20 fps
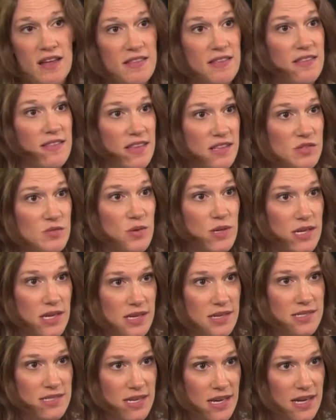I think that's really
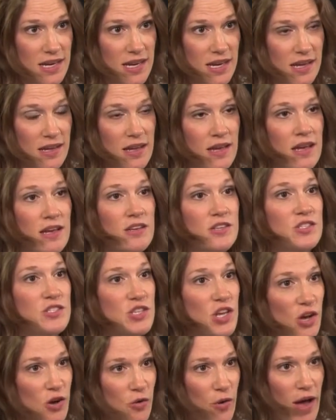exciting.
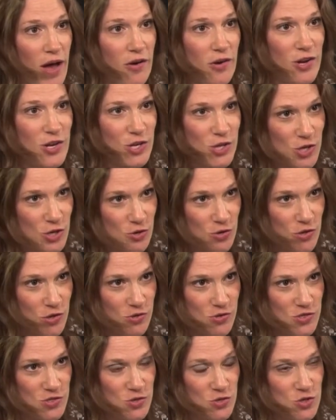So, how can you
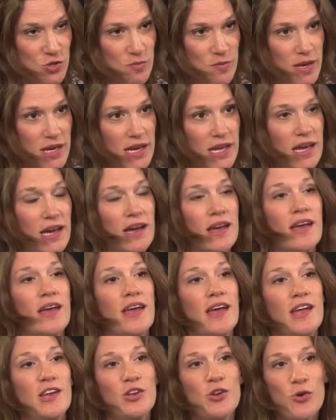use social media
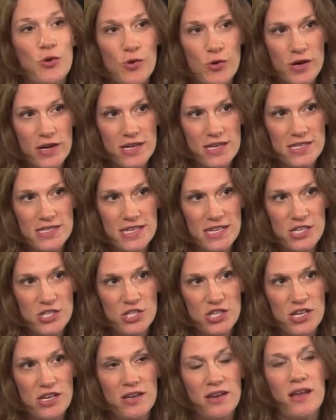in your
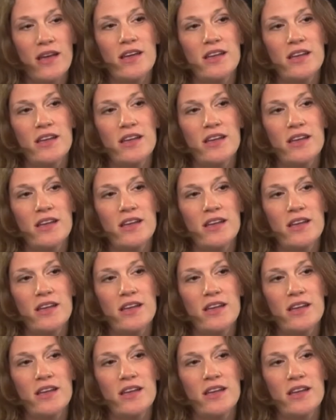organization